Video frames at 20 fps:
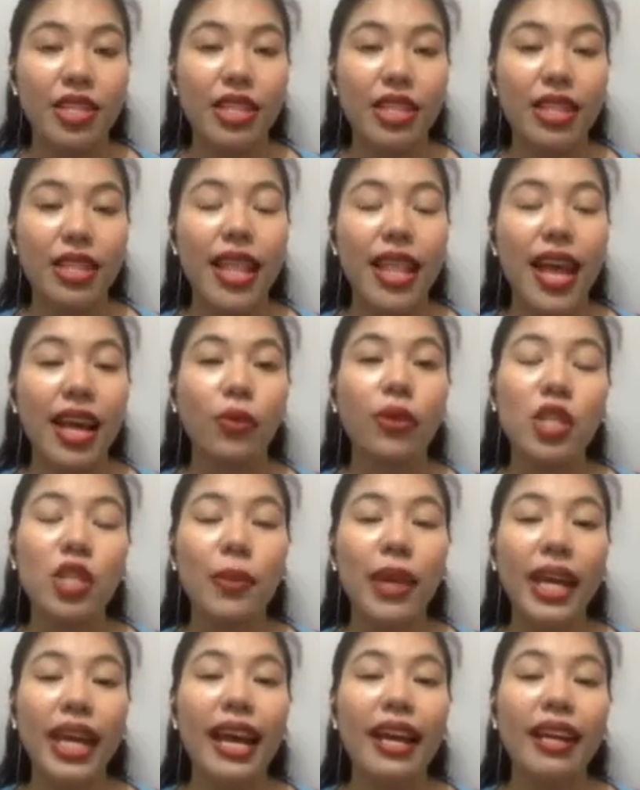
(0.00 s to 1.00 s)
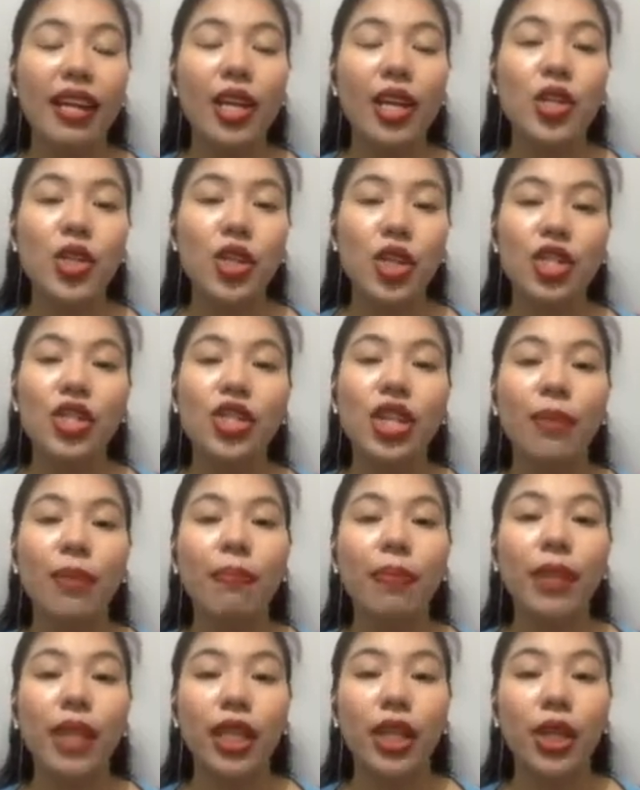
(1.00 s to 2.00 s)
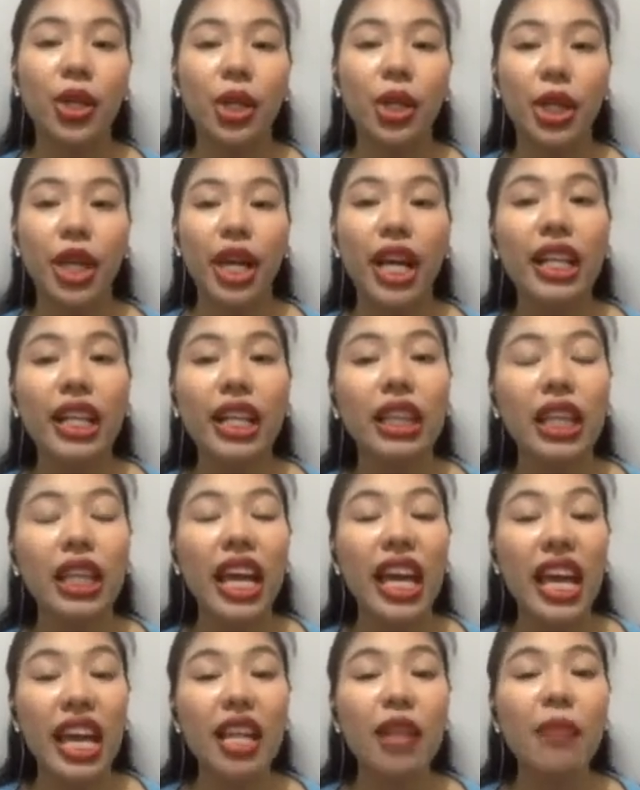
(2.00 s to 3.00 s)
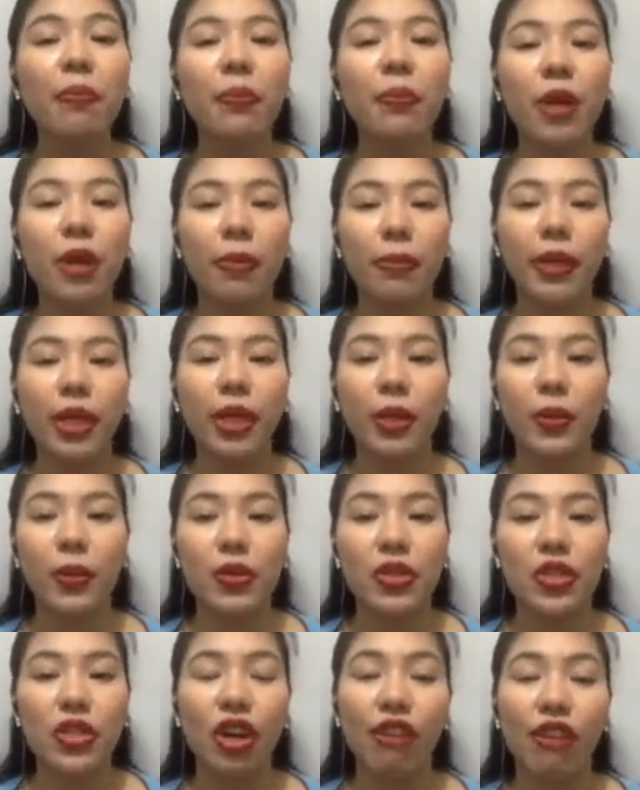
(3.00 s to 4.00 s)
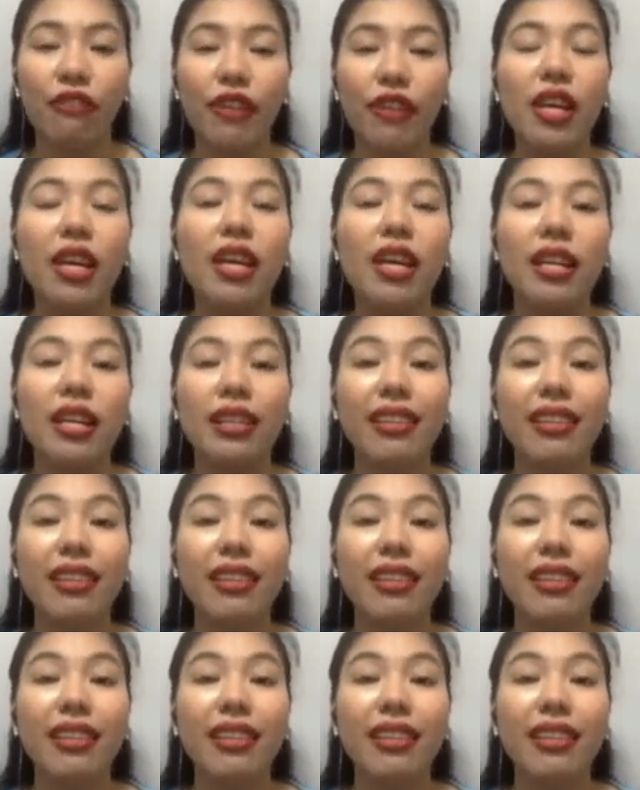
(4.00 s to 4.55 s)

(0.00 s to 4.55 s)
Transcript: Language mechanics are simply the correct and proper use of the